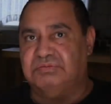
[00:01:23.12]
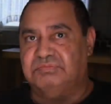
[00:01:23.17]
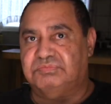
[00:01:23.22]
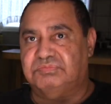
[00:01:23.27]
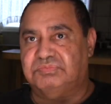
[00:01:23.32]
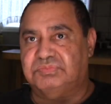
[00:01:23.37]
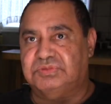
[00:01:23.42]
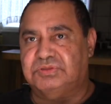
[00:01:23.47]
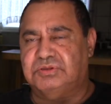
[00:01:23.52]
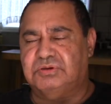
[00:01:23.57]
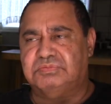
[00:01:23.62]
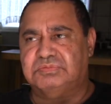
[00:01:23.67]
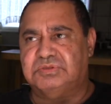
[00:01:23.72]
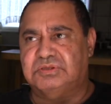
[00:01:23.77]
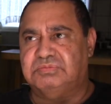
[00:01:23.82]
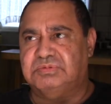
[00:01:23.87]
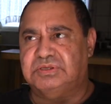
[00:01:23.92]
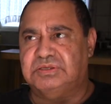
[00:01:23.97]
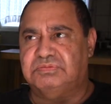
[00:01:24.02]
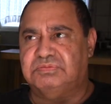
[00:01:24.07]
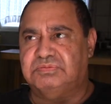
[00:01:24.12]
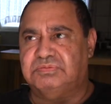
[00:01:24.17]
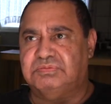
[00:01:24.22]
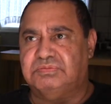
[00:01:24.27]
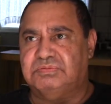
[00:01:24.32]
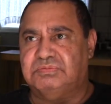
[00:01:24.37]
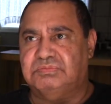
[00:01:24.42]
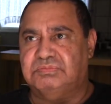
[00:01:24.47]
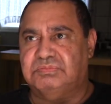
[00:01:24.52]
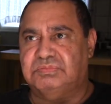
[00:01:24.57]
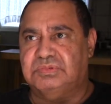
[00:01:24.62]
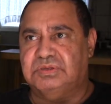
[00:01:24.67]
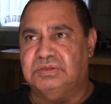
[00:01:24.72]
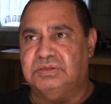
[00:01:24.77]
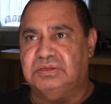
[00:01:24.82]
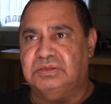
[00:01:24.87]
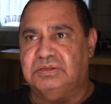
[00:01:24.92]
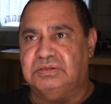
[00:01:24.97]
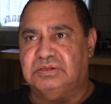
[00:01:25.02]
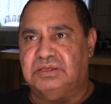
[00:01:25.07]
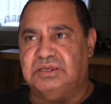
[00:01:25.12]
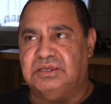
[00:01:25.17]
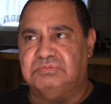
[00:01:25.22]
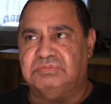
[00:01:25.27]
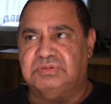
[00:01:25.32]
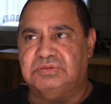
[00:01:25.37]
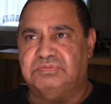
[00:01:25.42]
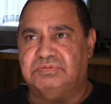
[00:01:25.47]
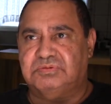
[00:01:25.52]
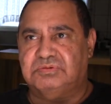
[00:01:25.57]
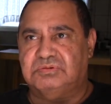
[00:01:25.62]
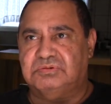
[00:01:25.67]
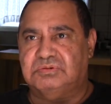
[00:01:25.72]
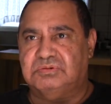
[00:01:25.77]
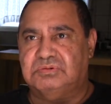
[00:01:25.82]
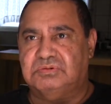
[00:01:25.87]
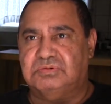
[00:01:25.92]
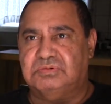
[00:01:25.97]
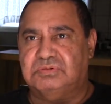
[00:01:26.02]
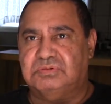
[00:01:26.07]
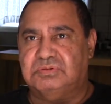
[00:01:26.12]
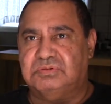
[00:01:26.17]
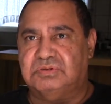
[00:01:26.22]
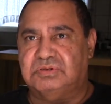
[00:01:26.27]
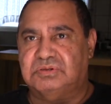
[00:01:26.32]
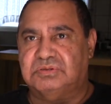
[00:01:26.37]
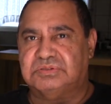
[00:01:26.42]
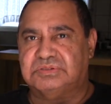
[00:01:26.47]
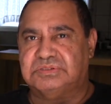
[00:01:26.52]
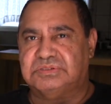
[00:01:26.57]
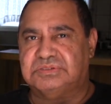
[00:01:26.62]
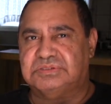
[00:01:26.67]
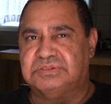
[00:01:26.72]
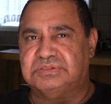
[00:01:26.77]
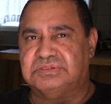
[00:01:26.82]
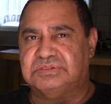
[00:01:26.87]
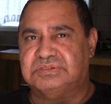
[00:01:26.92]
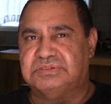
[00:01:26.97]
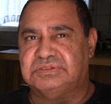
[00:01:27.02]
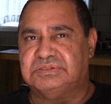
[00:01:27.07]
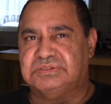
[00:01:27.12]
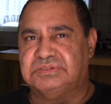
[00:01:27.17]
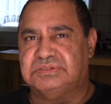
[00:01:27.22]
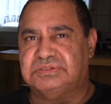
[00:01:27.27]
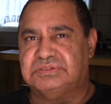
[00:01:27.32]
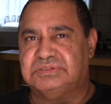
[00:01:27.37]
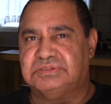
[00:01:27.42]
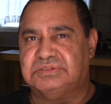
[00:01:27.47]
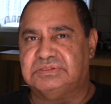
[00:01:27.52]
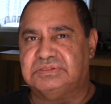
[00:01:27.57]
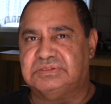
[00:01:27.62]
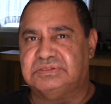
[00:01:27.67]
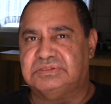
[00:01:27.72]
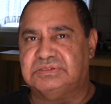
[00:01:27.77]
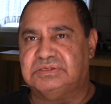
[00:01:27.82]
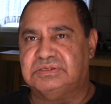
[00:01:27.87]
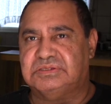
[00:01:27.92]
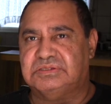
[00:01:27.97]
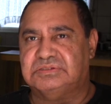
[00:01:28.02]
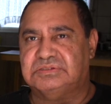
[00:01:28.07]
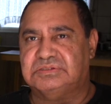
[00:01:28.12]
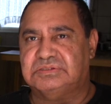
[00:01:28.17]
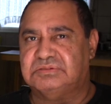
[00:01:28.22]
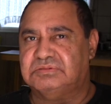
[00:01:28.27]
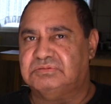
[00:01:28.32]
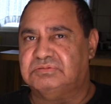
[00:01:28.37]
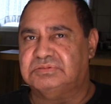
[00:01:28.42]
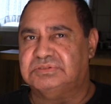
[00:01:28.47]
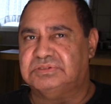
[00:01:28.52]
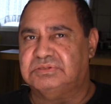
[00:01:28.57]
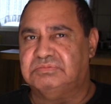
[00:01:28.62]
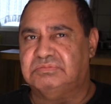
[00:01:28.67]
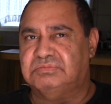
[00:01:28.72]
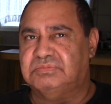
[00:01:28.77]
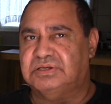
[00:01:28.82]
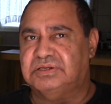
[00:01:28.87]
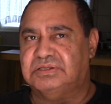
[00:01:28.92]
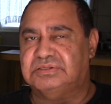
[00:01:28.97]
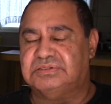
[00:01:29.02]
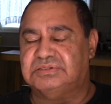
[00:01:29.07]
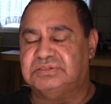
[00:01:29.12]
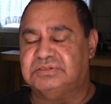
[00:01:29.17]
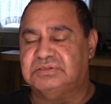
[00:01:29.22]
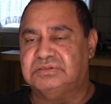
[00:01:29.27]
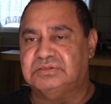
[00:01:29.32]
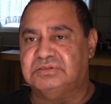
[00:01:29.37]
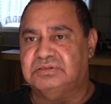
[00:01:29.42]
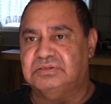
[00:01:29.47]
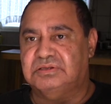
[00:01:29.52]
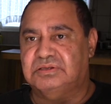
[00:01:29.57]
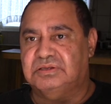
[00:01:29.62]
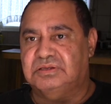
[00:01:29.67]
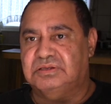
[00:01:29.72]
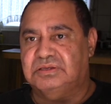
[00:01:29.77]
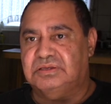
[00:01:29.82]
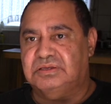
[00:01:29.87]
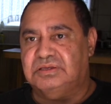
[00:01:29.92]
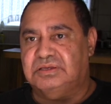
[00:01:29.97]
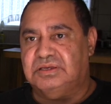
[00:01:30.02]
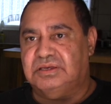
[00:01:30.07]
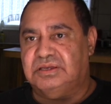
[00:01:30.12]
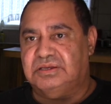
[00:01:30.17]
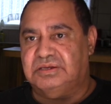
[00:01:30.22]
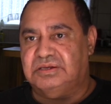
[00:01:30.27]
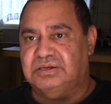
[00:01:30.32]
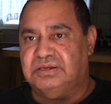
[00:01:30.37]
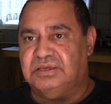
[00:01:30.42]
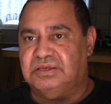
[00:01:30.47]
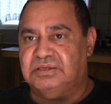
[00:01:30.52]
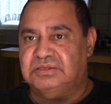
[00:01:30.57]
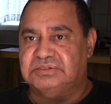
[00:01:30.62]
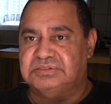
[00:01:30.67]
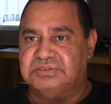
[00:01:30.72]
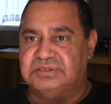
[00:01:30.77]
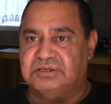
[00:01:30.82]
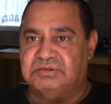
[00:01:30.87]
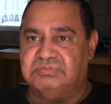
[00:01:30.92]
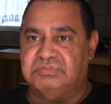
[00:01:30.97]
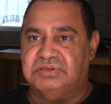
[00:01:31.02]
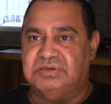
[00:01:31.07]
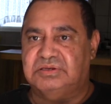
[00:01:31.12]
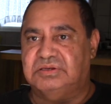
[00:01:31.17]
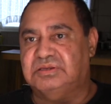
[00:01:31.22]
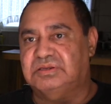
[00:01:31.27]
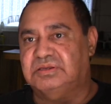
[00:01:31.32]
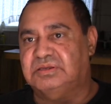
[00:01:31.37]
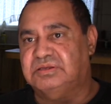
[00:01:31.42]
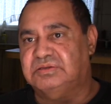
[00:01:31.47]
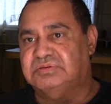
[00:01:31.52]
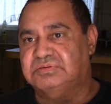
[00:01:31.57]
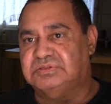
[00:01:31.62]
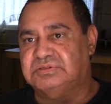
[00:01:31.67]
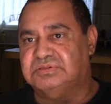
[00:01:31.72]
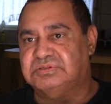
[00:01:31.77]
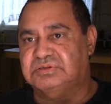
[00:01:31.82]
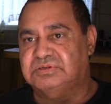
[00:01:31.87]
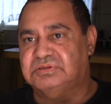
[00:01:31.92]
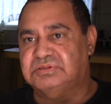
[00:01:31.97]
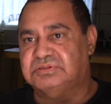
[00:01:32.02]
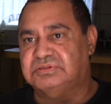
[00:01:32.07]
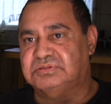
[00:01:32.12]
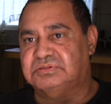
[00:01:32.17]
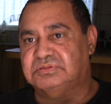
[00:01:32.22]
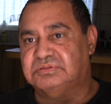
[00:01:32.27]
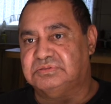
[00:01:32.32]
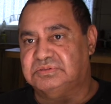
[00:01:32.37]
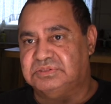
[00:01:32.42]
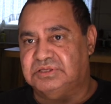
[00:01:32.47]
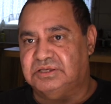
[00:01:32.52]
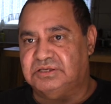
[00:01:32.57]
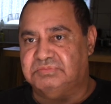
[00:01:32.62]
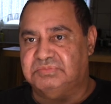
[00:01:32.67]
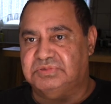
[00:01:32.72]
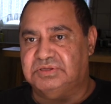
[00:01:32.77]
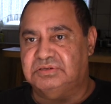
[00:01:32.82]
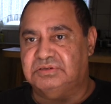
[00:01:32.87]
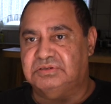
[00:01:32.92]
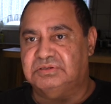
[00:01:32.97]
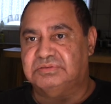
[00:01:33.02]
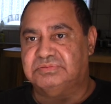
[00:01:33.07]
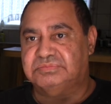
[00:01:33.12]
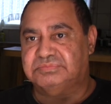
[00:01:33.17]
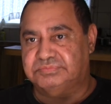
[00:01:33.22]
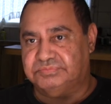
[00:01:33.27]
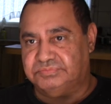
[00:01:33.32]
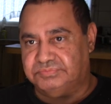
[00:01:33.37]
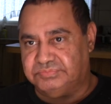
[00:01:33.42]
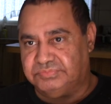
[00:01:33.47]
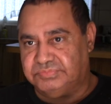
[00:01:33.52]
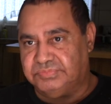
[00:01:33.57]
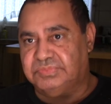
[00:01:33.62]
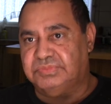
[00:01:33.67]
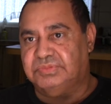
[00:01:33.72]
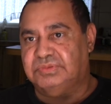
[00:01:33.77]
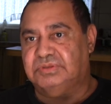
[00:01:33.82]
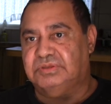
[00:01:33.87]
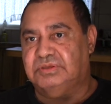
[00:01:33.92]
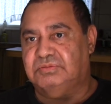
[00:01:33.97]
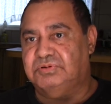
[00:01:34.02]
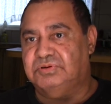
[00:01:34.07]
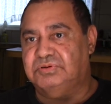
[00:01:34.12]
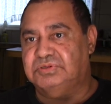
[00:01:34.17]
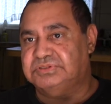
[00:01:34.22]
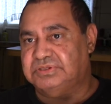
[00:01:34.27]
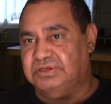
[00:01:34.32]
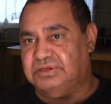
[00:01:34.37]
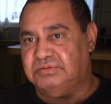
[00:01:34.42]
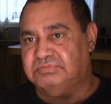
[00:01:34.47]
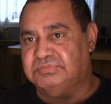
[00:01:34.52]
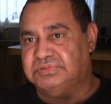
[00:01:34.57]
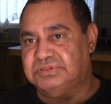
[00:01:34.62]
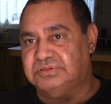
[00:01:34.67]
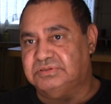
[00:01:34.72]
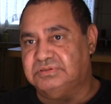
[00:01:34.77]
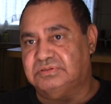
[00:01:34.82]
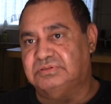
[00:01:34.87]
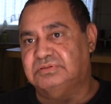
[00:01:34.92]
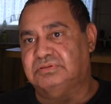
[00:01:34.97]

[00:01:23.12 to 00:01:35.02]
um, adopted me, had me for six or seven months and then they stuck me in the institution, stuck me in the boys' homes.